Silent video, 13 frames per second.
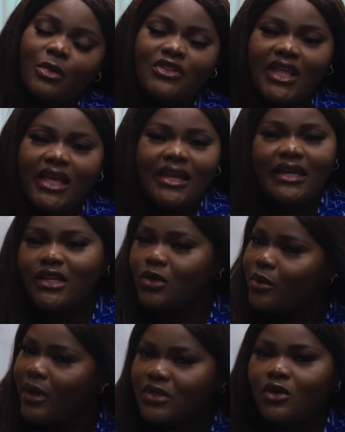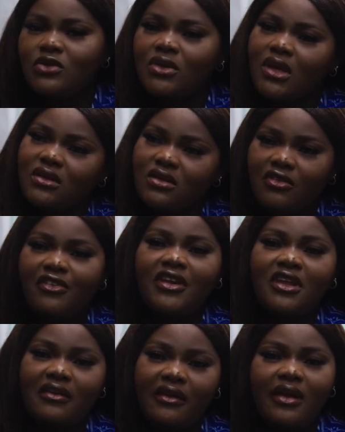But then I didn't know, I thought, okay,
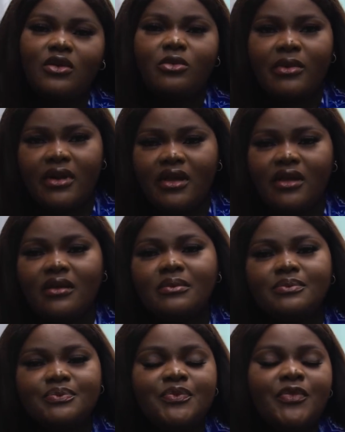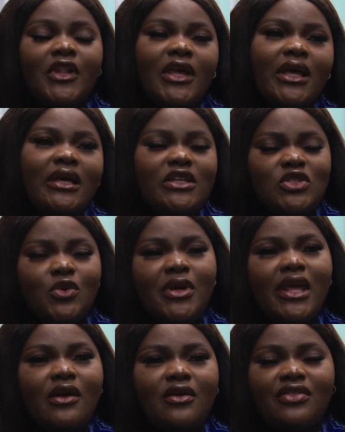different area in Dubai. So
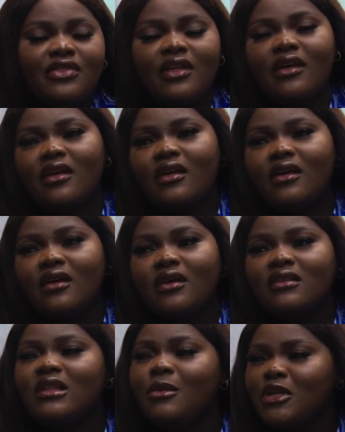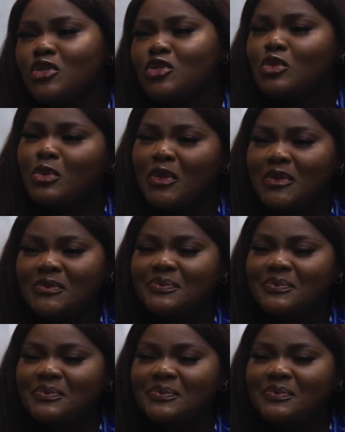when I got there, they made soup.